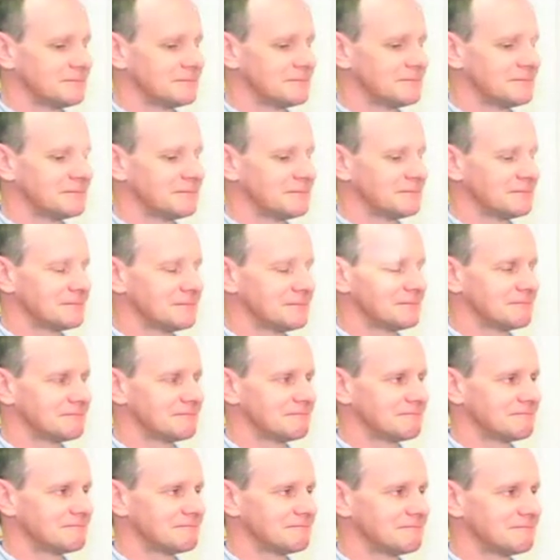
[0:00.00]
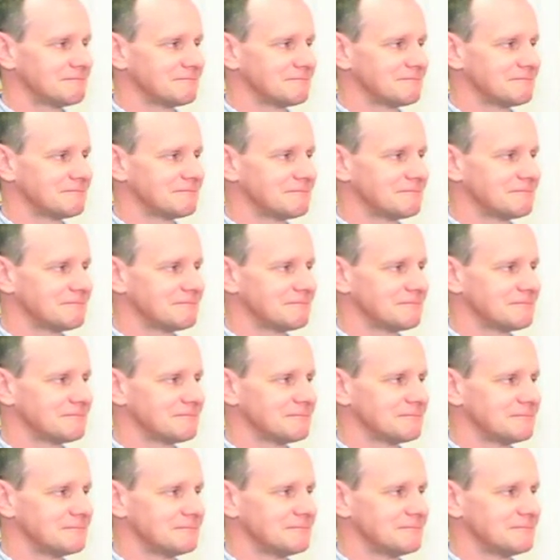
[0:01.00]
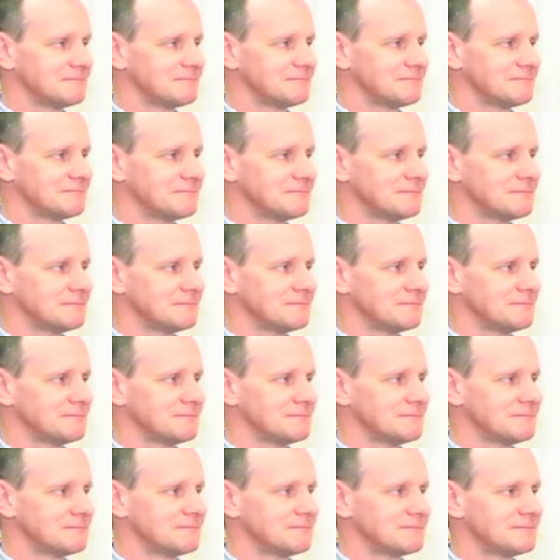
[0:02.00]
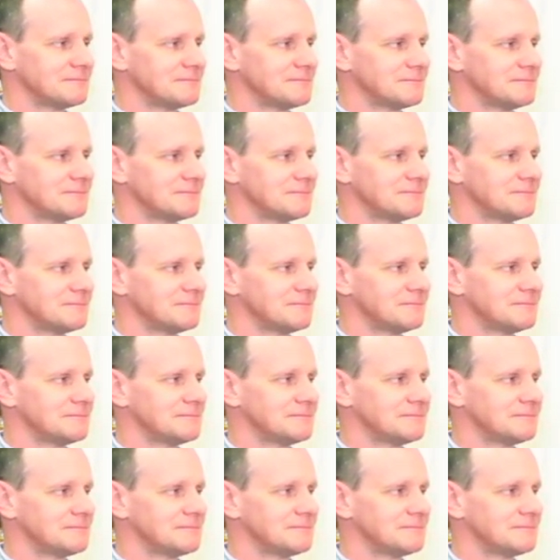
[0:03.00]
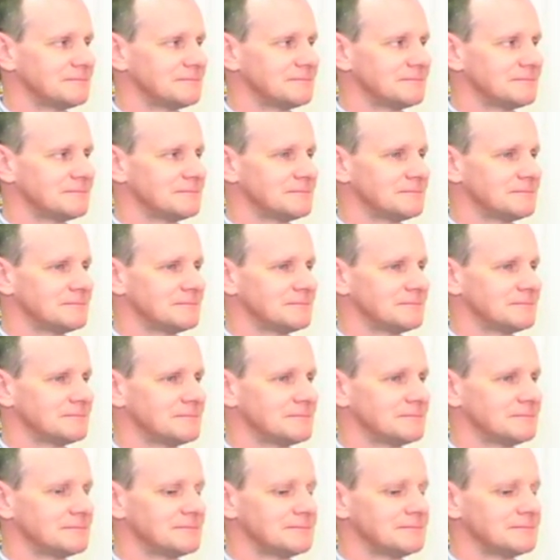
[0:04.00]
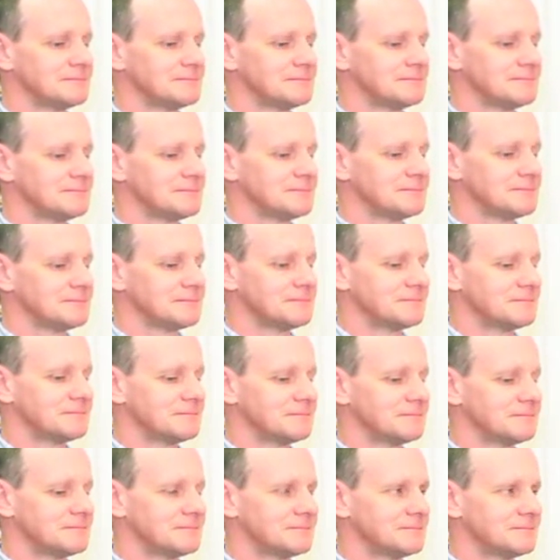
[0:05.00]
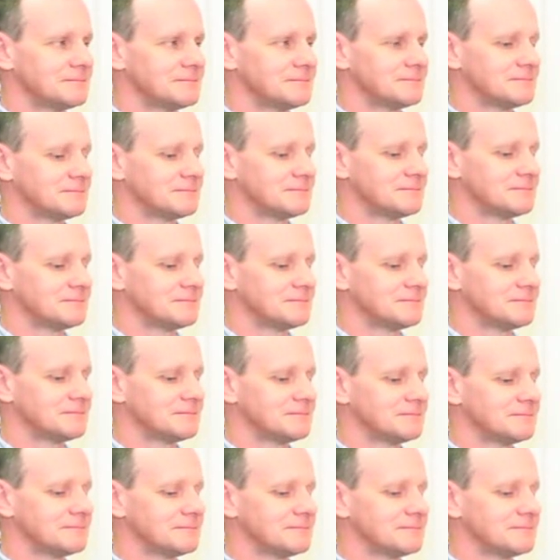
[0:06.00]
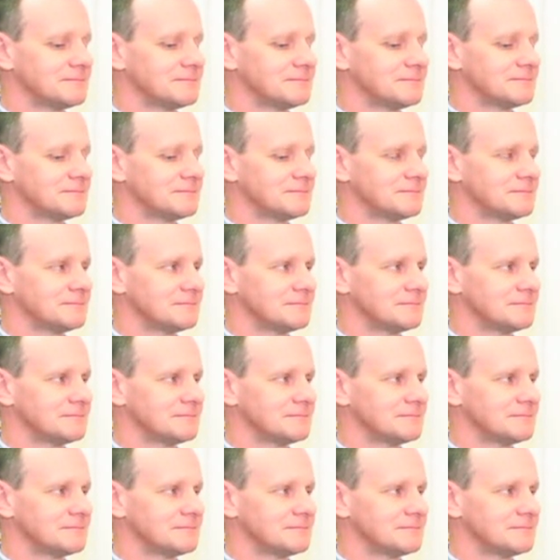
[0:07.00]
This person isn't speaking.